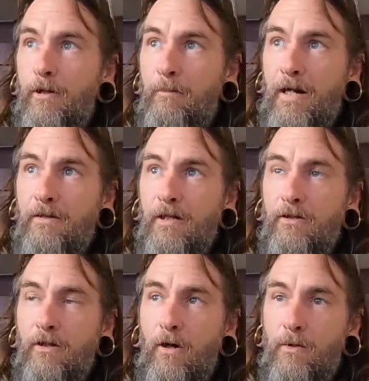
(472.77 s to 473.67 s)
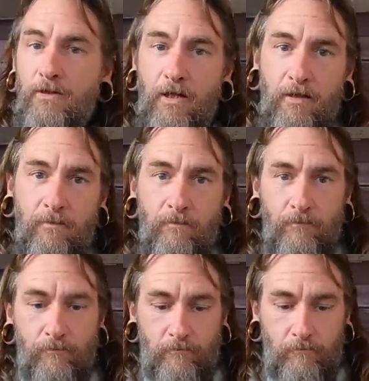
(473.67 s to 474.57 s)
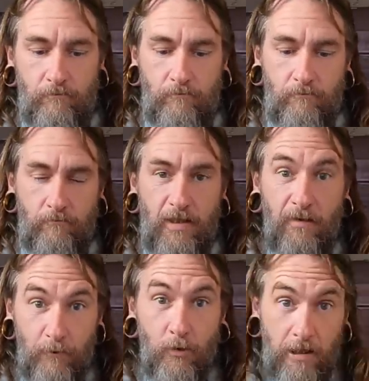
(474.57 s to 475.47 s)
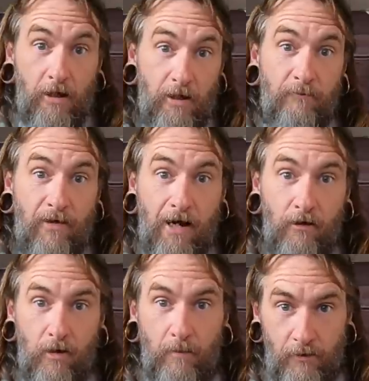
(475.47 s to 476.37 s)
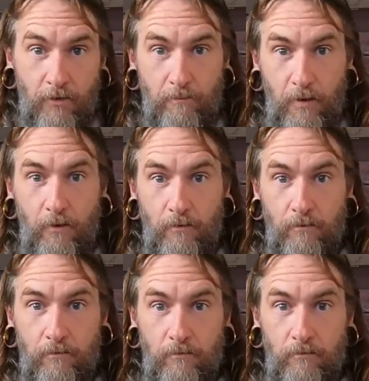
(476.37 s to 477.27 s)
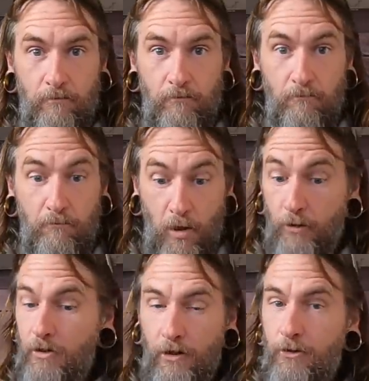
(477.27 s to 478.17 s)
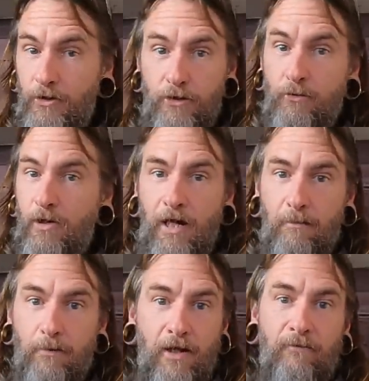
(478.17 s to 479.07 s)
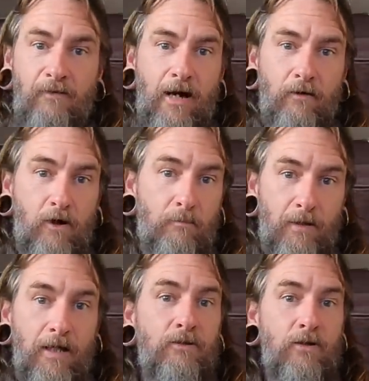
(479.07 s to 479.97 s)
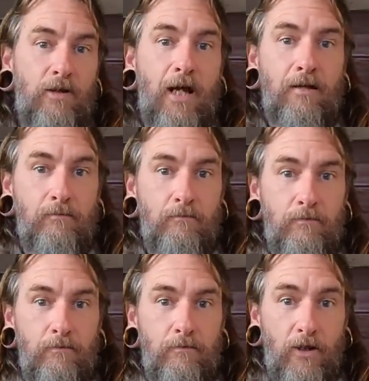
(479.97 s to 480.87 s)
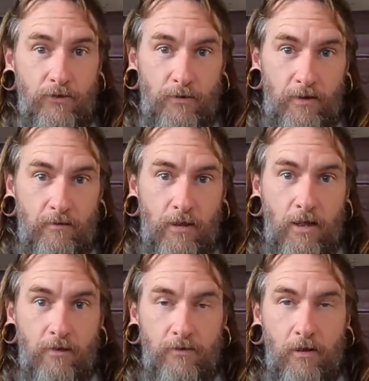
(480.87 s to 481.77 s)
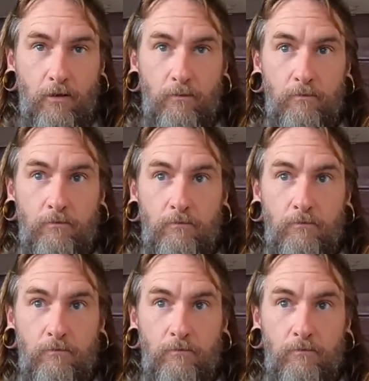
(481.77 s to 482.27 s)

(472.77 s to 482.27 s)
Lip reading: the main thing to know is, like, if you carry a firearm on your boat, most countries you can't bring a firearm into that country. So